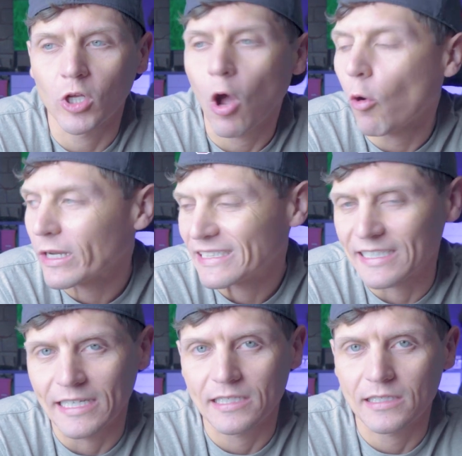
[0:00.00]

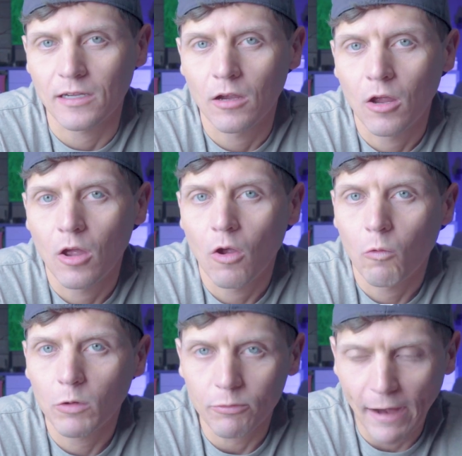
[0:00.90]
coexist
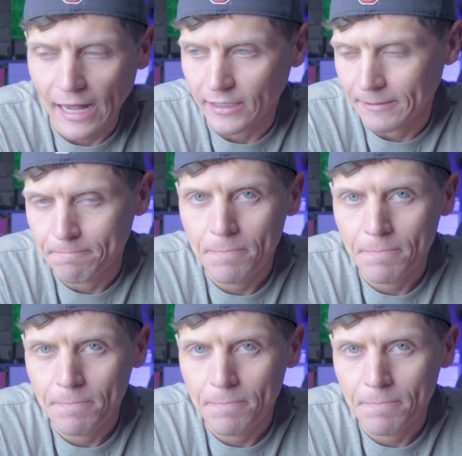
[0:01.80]
with Ralli?